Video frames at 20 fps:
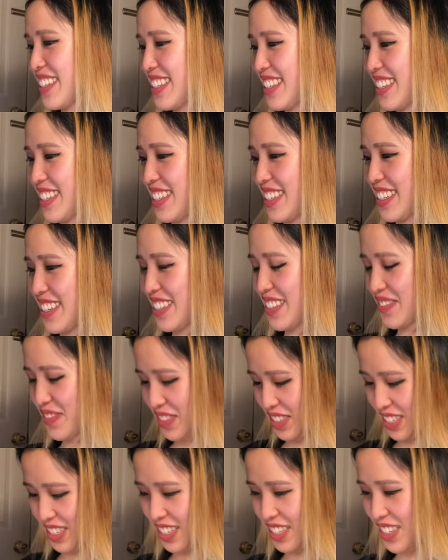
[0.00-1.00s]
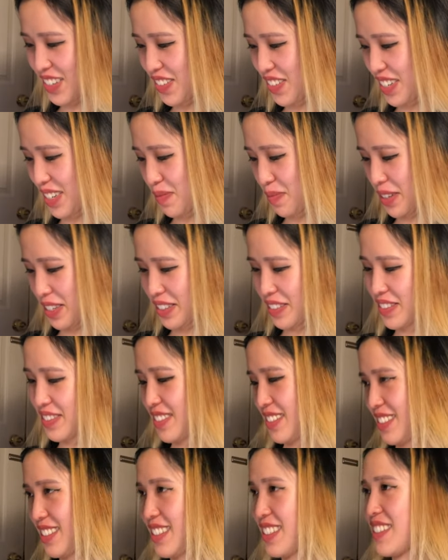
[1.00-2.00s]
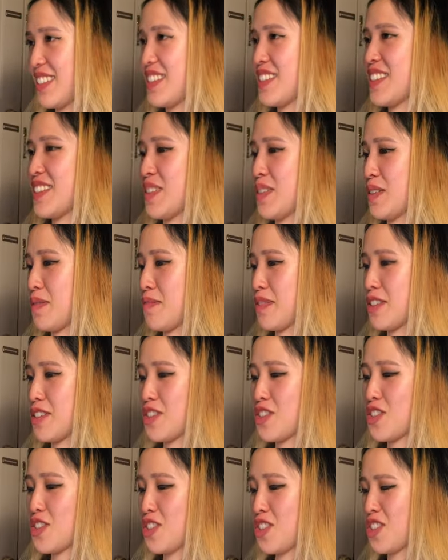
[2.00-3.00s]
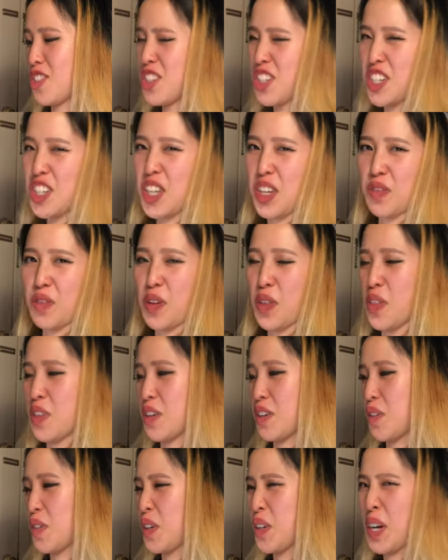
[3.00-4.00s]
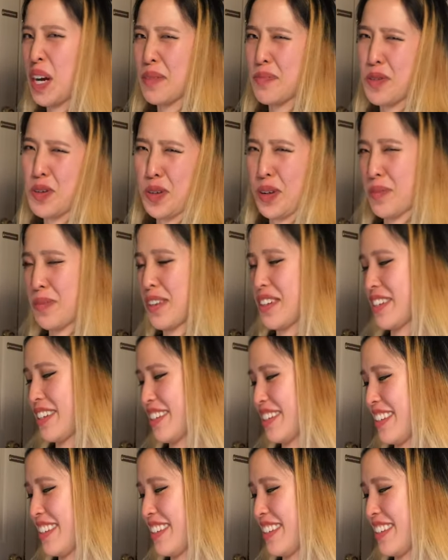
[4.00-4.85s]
you, like know, you know what I mean. Yeah, you know what I mean. It's just chilling with, you know, the god Pokemon, you know